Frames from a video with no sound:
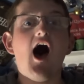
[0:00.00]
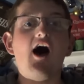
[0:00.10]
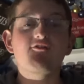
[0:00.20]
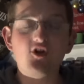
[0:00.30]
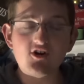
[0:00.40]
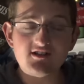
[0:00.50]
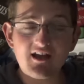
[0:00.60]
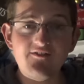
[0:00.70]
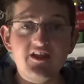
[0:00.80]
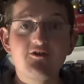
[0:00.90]
Of course,
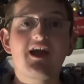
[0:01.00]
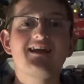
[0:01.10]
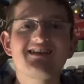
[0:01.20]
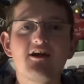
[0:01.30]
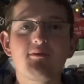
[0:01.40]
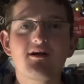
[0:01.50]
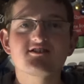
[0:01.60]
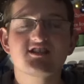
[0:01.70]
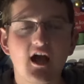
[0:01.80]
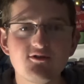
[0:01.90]
here in the UK, Derren Brown's
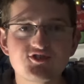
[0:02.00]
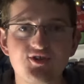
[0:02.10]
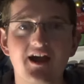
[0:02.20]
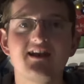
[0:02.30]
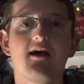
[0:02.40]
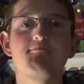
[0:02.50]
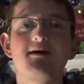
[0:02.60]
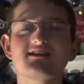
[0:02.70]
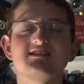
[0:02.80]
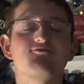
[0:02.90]
Ghost Train, a
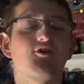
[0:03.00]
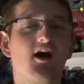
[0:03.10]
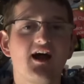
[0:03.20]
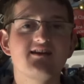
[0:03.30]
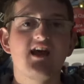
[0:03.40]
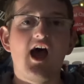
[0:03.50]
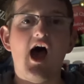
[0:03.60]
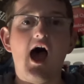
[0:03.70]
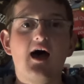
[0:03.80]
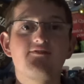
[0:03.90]
massive ride.
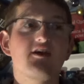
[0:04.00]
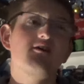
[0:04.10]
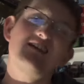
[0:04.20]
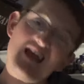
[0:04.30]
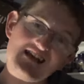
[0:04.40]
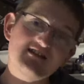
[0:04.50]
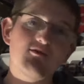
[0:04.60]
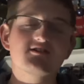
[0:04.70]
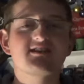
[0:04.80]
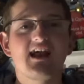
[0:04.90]
Uh, yes, it
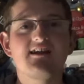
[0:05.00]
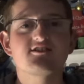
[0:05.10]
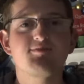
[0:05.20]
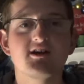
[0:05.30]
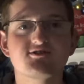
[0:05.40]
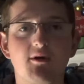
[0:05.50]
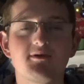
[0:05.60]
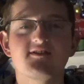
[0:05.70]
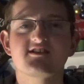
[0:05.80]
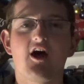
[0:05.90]
was delayed. It was supposed to open
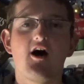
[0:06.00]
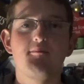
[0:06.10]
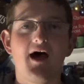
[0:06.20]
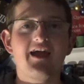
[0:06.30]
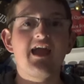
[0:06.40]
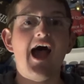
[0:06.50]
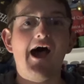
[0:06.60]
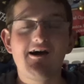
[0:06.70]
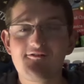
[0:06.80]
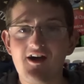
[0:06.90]
at the start of May.
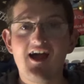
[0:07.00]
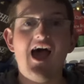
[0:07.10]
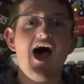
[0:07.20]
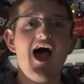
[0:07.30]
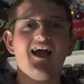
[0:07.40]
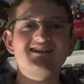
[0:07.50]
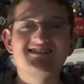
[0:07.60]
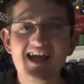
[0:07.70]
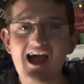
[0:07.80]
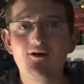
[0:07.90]
However, uh, it's
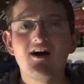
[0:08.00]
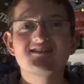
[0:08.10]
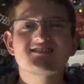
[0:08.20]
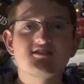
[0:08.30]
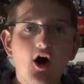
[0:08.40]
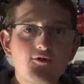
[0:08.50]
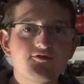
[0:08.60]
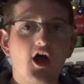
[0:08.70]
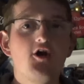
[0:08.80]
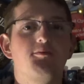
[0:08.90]
now
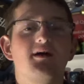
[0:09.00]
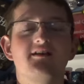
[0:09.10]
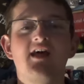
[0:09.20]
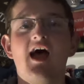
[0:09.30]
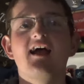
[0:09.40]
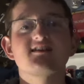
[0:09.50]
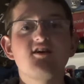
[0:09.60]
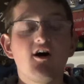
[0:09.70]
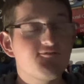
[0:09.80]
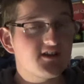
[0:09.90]
soft opened. It's
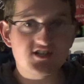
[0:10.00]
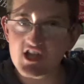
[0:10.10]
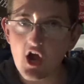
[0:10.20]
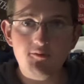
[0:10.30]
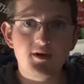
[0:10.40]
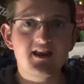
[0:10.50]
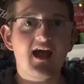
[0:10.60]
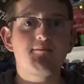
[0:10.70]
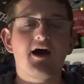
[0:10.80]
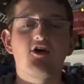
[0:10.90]
not officially open
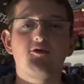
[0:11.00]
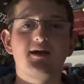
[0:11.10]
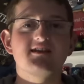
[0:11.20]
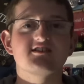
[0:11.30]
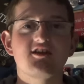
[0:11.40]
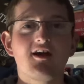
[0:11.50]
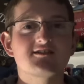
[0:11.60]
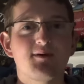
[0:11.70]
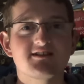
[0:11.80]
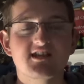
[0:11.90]
yet by all means, so don't
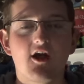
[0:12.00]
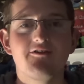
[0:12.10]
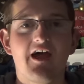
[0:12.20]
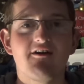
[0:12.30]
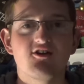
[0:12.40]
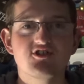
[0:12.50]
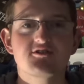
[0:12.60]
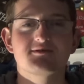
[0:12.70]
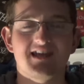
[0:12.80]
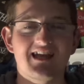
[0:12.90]
expect to go there and
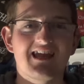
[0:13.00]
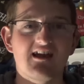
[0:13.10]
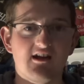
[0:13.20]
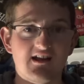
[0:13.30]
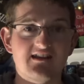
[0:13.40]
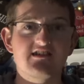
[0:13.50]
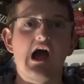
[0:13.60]
100% get on it.